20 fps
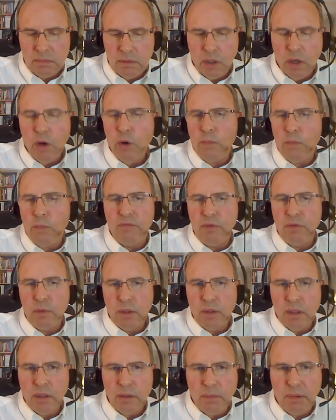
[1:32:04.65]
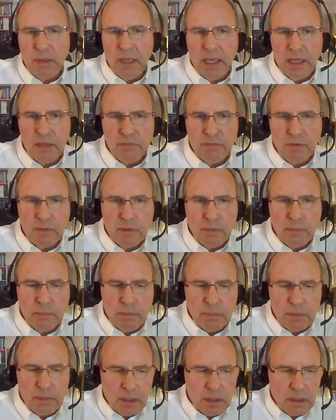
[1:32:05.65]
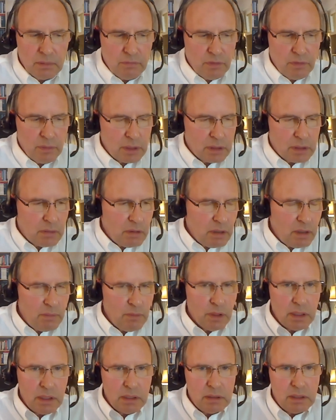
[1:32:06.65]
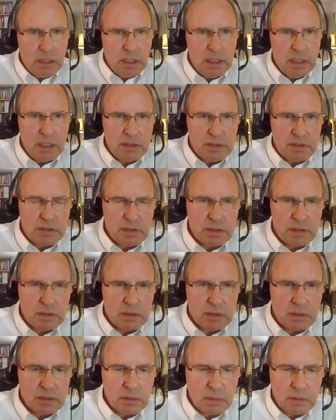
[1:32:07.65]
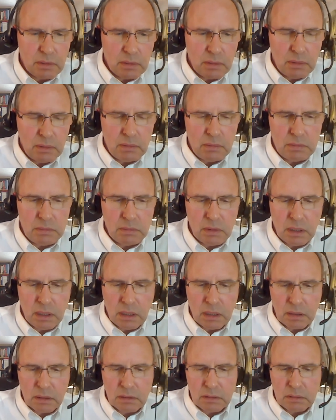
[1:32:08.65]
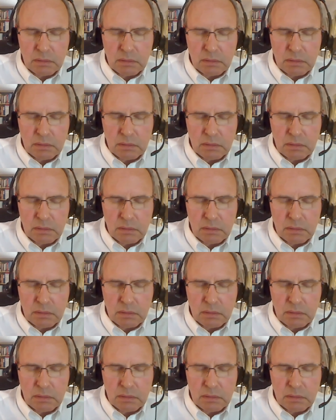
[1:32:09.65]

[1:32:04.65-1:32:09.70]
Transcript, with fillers: the hope, if you will, the plan from the, uh, from the Kremlin is to uh,